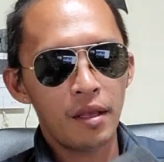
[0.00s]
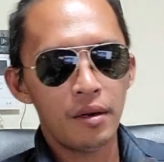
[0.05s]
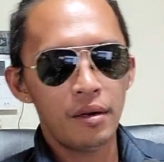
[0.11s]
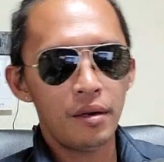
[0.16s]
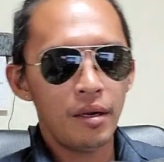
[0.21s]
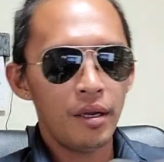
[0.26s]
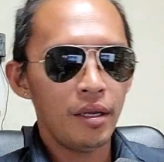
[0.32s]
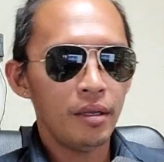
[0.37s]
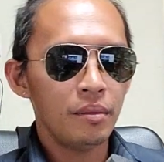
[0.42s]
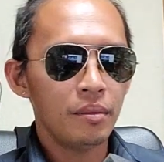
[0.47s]

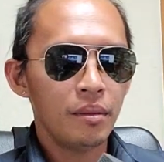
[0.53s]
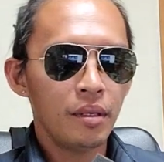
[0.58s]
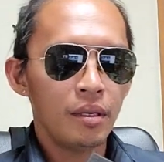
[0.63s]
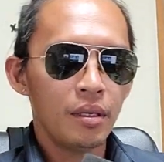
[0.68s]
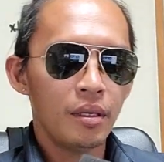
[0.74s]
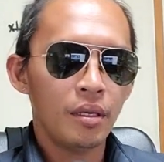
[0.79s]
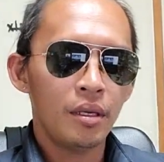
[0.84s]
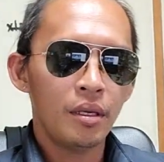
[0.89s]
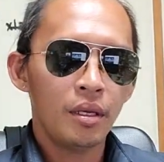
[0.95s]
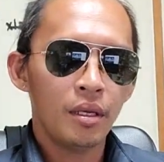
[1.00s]
Alright,
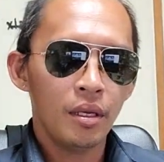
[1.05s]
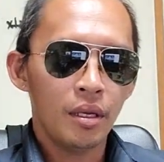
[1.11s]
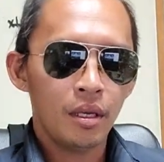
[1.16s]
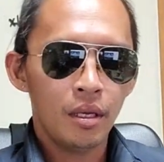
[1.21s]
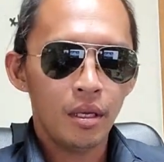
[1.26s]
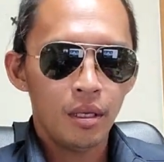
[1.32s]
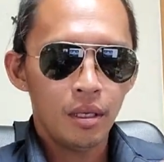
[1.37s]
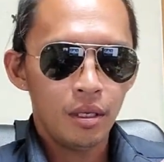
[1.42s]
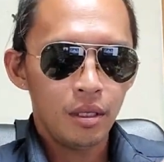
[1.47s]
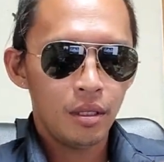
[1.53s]

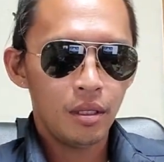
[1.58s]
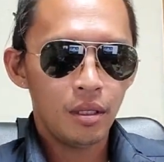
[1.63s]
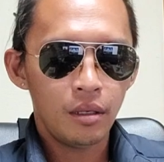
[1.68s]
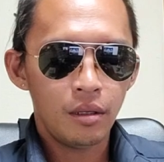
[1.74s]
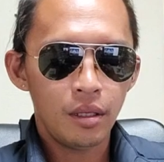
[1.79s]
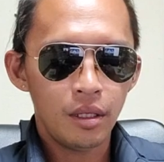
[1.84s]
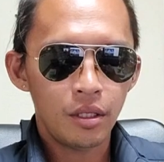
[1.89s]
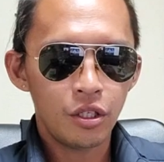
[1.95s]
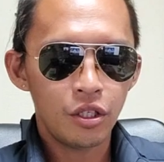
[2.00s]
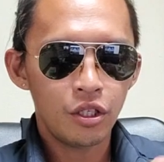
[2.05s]
so
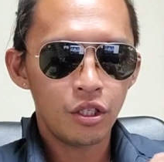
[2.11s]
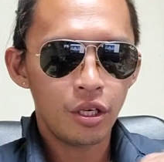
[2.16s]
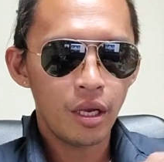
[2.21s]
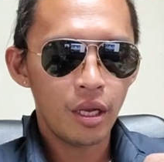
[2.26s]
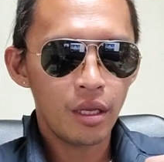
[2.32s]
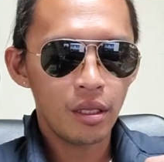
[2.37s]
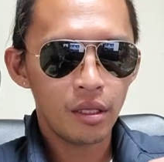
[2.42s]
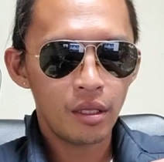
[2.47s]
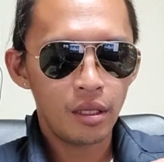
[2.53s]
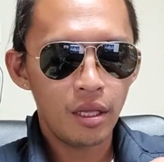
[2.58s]
let's check
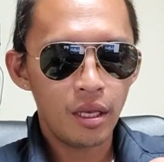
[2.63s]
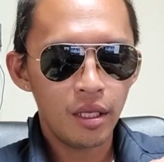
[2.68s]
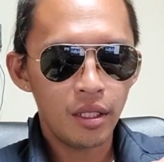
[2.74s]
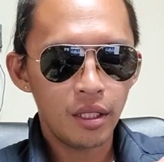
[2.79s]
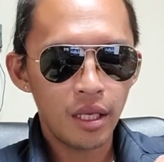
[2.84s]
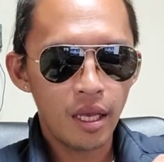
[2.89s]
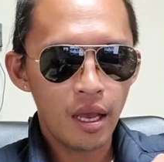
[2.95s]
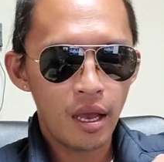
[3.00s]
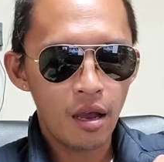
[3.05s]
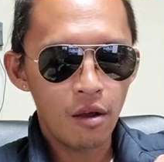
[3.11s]

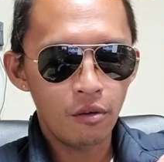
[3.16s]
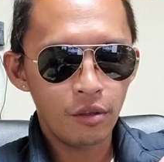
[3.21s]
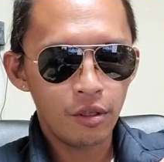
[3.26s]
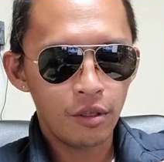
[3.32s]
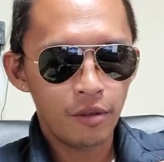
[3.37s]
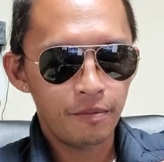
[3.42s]
this out.